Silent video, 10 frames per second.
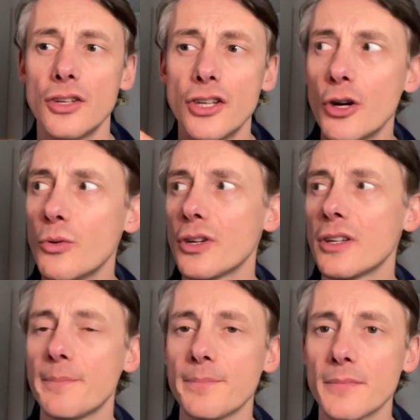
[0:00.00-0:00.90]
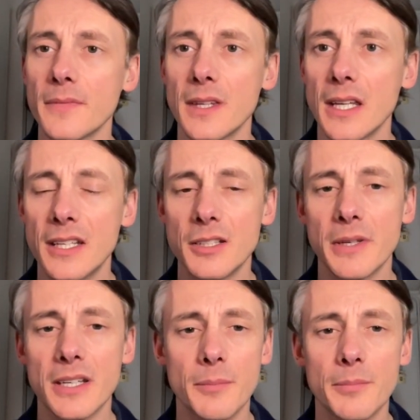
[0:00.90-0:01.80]
no one in these
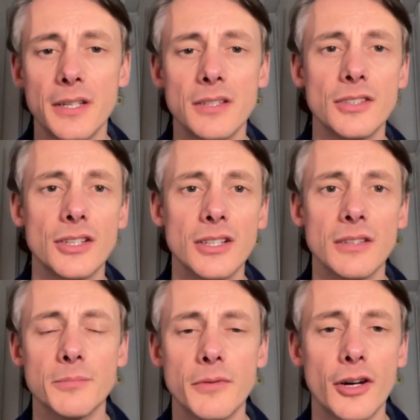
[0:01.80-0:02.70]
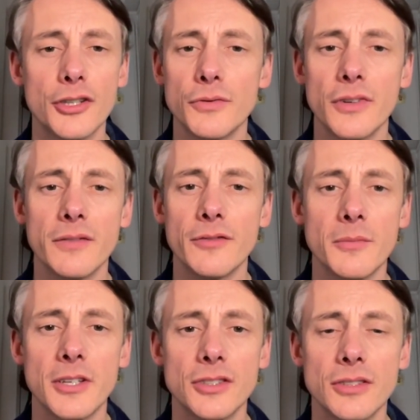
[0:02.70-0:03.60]
big companies are going to provide you with any
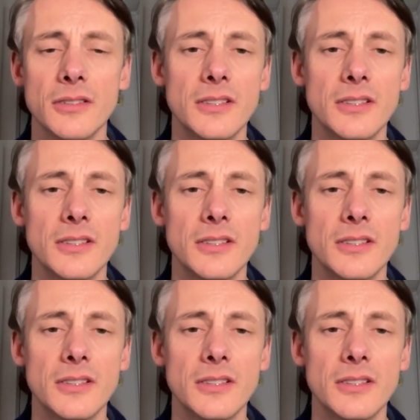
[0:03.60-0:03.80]
information.